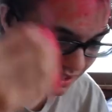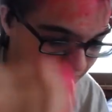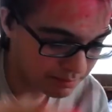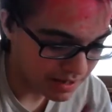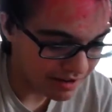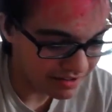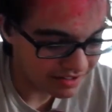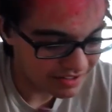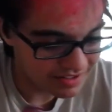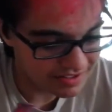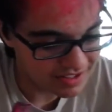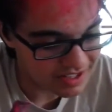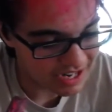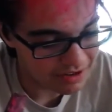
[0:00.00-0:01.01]
about it is
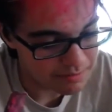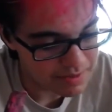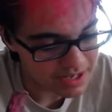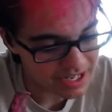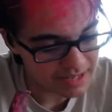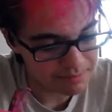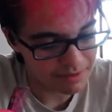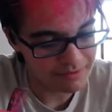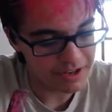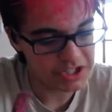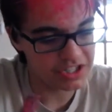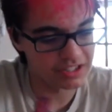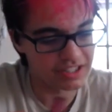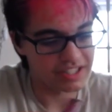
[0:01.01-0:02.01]
that I would be getting it
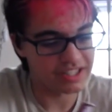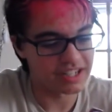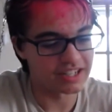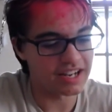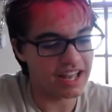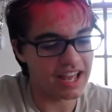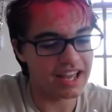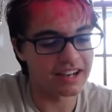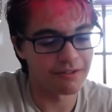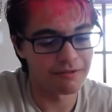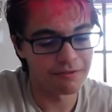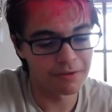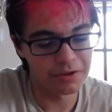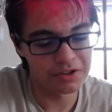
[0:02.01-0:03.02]
professionally done, and
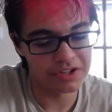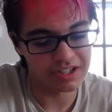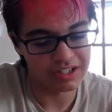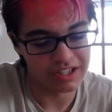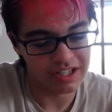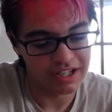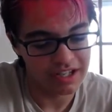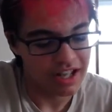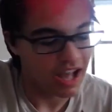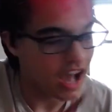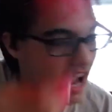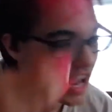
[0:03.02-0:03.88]
unfortunately, I